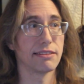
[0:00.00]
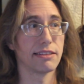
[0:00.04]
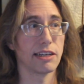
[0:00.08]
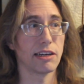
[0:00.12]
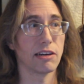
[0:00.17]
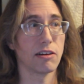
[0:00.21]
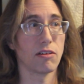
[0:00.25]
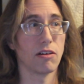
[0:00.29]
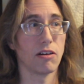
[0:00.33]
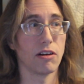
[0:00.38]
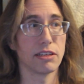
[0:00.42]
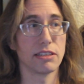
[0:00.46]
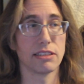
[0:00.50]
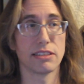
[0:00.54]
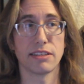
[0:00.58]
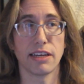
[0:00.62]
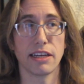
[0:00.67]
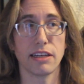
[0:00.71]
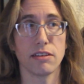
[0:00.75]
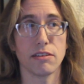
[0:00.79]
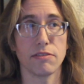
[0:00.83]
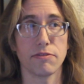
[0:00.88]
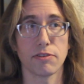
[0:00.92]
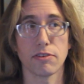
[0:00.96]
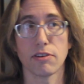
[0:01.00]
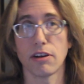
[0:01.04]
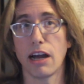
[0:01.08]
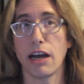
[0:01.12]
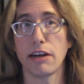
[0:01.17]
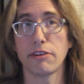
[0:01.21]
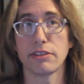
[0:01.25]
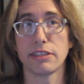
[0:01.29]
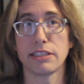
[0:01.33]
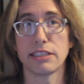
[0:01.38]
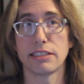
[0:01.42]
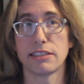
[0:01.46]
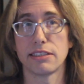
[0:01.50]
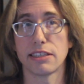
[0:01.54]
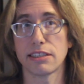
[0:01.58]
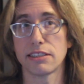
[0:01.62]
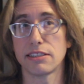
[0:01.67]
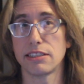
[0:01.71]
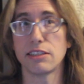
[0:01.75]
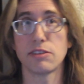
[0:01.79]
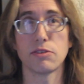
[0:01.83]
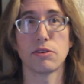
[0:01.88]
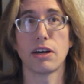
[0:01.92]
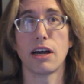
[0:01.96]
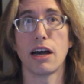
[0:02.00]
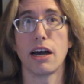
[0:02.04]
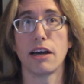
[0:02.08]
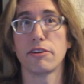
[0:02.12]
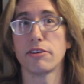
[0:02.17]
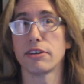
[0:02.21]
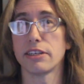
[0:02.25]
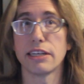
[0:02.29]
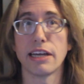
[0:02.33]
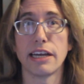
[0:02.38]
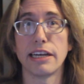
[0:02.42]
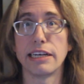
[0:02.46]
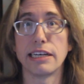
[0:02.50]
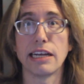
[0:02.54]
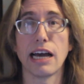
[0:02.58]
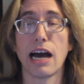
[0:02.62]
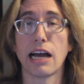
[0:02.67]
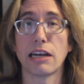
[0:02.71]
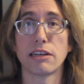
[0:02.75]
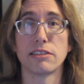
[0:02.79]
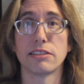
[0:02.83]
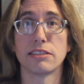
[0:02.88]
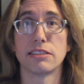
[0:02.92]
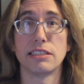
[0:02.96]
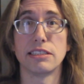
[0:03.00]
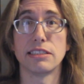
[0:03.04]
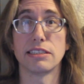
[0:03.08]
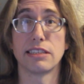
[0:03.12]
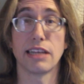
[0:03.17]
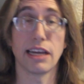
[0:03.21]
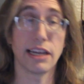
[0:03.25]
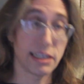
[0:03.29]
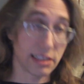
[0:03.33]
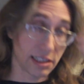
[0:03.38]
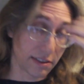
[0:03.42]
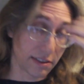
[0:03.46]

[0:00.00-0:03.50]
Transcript: they're on sale for $160 to $180 these days